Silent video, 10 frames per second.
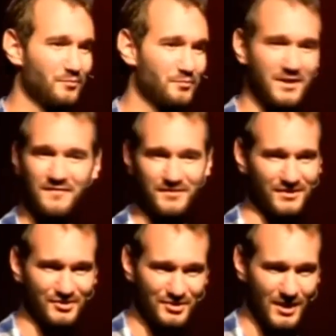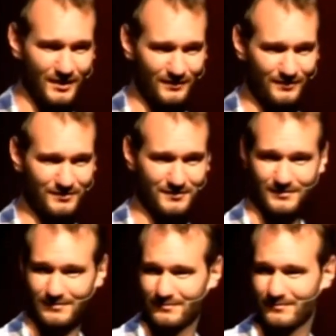But everything's changed.
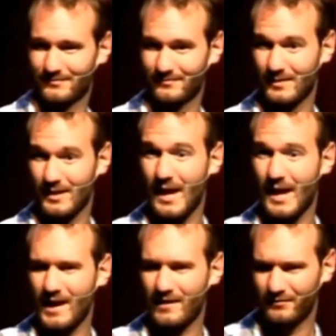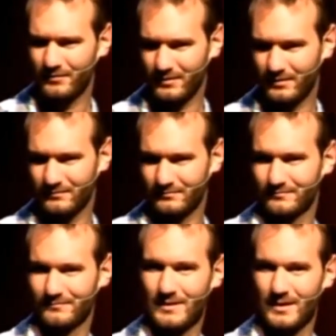Everything.
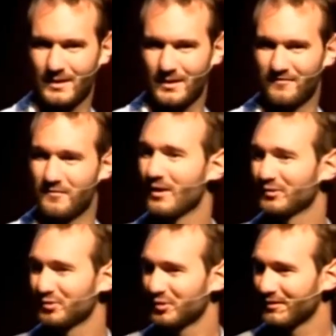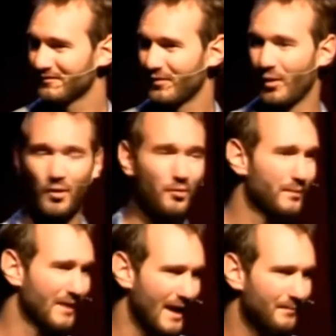For me, I was looking for hope
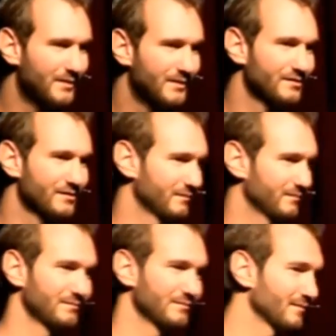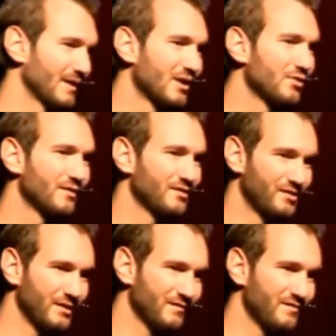and happiness, and I couldn't
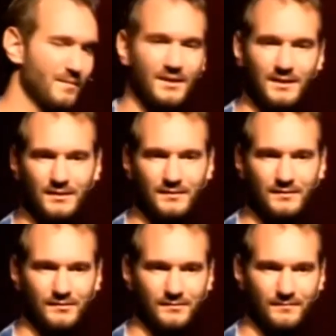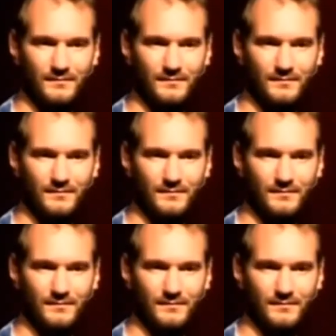see it for many years.